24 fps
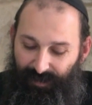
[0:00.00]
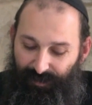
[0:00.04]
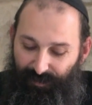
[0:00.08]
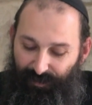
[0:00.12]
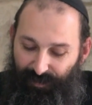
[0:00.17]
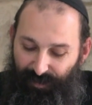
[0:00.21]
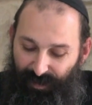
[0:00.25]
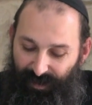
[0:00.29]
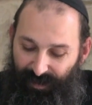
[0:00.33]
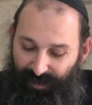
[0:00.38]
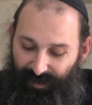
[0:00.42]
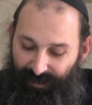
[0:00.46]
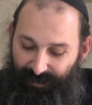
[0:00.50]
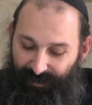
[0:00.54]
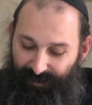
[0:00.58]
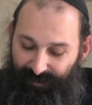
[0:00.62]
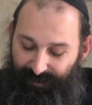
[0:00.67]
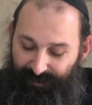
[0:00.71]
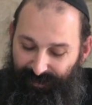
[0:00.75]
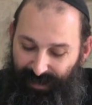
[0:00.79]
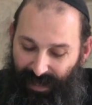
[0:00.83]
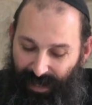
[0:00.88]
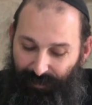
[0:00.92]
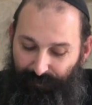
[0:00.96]

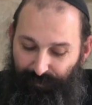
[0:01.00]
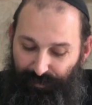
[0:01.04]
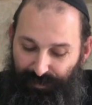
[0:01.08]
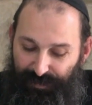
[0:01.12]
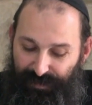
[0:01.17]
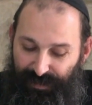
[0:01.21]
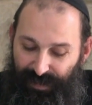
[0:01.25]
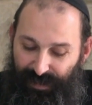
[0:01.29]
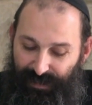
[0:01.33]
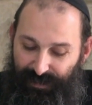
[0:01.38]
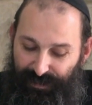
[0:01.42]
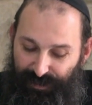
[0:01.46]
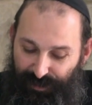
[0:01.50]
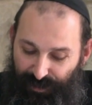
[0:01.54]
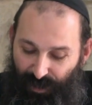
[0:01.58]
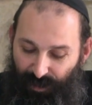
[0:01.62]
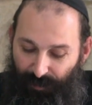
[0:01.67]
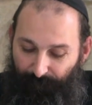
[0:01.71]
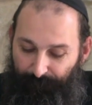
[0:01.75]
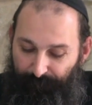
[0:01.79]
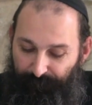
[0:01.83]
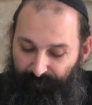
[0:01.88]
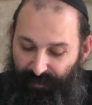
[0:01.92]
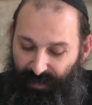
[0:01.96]
The Talmud says
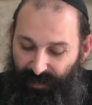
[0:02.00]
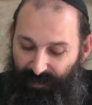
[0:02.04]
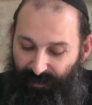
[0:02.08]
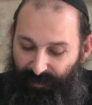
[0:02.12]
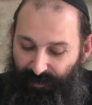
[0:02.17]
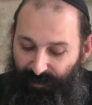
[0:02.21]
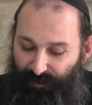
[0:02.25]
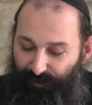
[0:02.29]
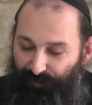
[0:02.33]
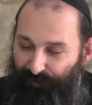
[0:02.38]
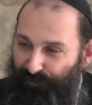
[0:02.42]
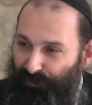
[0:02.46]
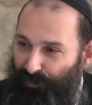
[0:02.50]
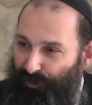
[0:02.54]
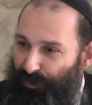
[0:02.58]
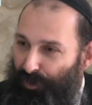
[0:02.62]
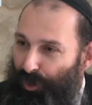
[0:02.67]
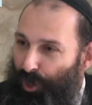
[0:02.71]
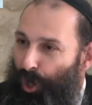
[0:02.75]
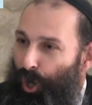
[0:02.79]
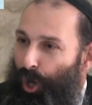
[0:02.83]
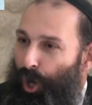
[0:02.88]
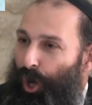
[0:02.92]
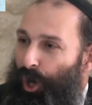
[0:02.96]
no. For
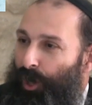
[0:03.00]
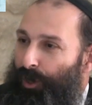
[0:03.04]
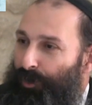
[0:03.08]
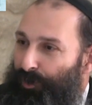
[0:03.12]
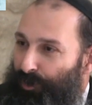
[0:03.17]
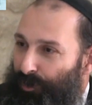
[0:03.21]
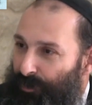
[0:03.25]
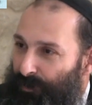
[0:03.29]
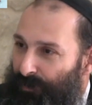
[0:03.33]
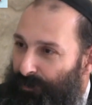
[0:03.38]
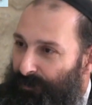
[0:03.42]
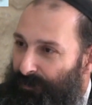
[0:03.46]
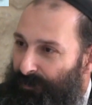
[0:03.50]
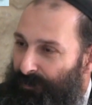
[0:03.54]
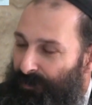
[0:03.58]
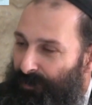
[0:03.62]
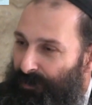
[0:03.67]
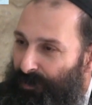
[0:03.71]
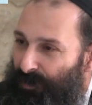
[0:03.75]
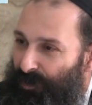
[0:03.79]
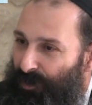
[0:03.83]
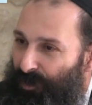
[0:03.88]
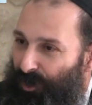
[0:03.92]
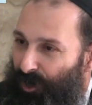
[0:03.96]
the honor
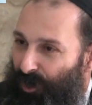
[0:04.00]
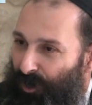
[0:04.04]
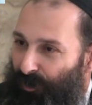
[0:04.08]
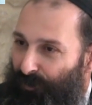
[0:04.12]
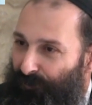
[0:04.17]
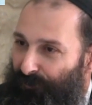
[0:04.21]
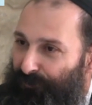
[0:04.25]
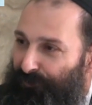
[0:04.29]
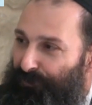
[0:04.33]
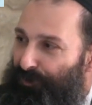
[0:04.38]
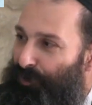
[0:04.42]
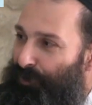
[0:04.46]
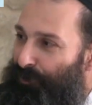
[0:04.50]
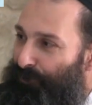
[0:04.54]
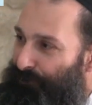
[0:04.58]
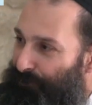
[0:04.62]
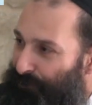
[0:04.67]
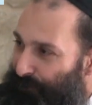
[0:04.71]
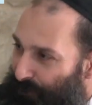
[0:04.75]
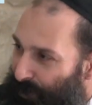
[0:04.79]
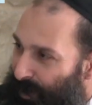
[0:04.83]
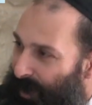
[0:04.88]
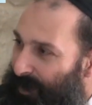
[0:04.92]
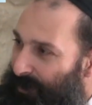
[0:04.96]
of your
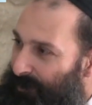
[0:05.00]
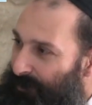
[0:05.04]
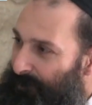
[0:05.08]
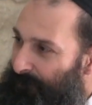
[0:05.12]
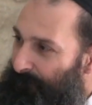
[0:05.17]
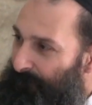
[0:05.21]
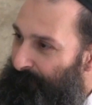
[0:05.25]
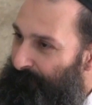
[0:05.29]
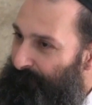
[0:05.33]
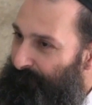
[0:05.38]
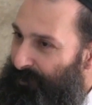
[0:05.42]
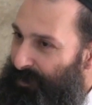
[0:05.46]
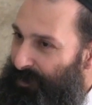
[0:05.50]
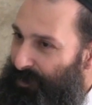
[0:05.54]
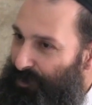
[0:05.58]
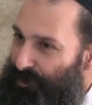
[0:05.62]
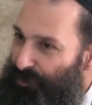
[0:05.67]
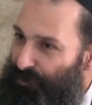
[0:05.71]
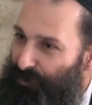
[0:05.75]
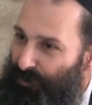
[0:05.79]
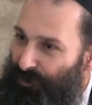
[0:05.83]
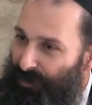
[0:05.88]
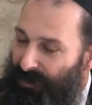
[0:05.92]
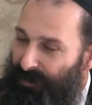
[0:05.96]
friend,
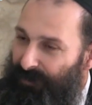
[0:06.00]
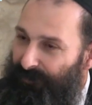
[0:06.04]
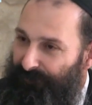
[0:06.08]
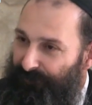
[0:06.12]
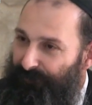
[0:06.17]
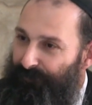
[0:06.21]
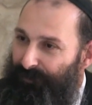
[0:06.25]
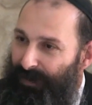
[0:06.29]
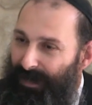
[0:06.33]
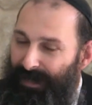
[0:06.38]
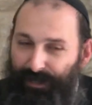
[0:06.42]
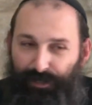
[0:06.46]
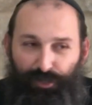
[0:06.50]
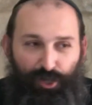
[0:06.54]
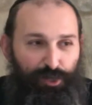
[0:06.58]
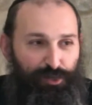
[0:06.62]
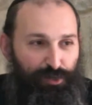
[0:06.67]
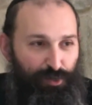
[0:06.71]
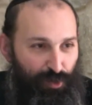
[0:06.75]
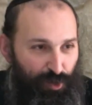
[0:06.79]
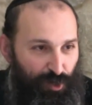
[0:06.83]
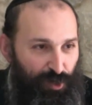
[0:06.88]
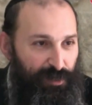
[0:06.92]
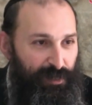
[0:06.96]
by
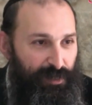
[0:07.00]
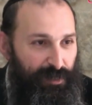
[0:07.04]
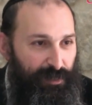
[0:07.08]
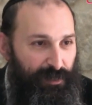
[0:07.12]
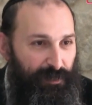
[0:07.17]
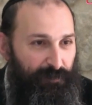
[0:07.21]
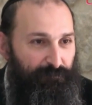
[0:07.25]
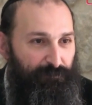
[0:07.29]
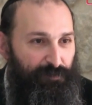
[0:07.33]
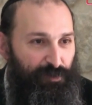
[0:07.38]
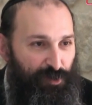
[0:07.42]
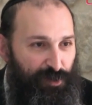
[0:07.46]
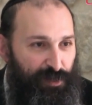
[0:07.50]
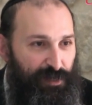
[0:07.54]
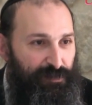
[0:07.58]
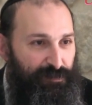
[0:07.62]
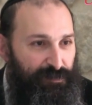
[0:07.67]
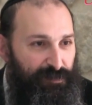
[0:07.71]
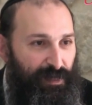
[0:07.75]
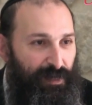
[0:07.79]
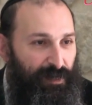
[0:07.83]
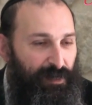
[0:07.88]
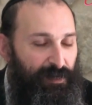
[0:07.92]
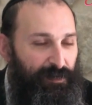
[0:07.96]
not hurting him, you
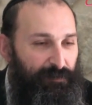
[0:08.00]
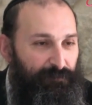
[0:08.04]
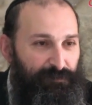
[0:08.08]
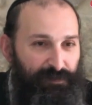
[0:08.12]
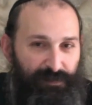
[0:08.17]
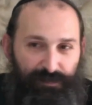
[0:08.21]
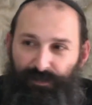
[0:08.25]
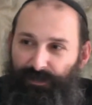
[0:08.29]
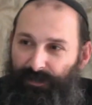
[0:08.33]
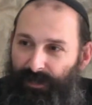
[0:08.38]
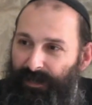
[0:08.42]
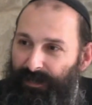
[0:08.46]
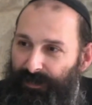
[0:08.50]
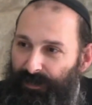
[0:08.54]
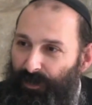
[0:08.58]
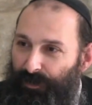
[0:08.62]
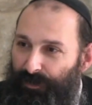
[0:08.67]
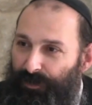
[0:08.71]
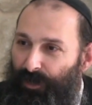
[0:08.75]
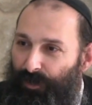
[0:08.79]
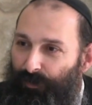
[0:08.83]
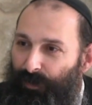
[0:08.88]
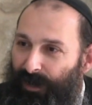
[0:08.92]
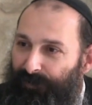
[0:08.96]
can tell him that
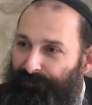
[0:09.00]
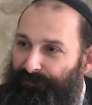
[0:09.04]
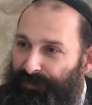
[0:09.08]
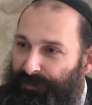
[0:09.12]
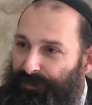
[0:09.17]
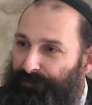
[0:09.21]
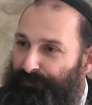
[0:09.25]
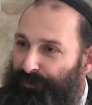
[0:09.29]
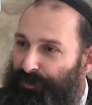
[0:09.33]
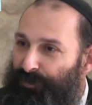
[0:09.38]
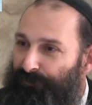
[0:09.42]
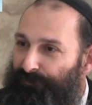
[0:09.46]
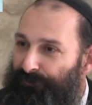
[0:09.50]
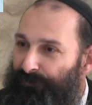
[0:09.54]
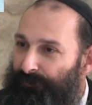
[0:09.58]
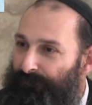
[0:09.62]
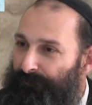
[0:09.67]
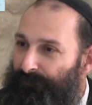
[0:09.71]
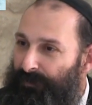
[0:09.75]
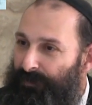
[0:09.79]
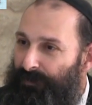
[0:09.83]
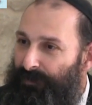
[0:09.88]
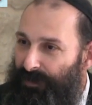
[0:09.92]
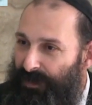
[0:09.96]
your wife is beautiful.
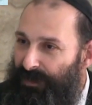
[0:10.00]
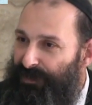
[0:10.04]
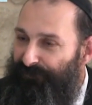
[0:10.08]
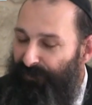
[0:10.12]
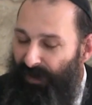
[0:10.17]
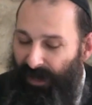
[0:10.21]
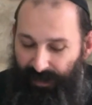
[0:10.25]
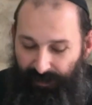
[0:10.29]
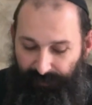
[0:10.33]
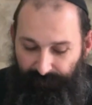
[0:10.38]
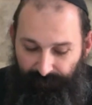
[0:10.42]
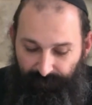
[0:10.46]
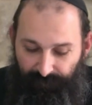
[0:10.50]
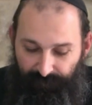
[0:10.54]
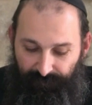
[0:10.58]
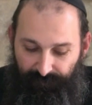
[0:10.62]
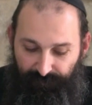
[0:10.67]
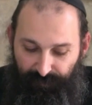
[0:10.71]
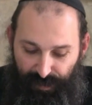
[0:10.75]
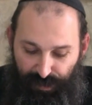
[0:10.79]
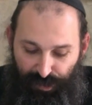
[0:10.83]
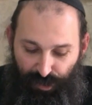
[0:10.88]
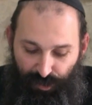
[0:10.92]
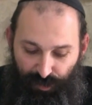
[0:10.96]
It's fine.
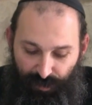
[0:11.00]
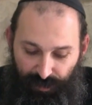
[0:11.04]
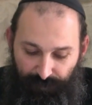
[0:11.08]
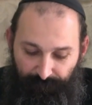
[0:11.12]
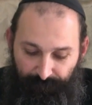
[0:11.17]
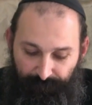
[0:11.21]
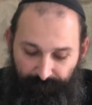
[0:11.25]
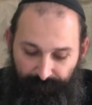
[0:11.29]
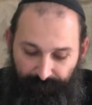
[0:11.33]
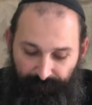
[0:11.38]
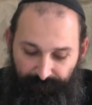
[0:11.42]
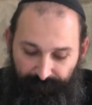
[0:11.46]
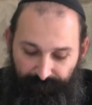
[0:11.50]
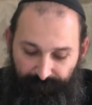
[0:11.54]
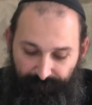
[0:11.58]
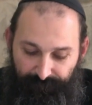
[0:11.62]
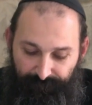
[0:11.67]
It's good.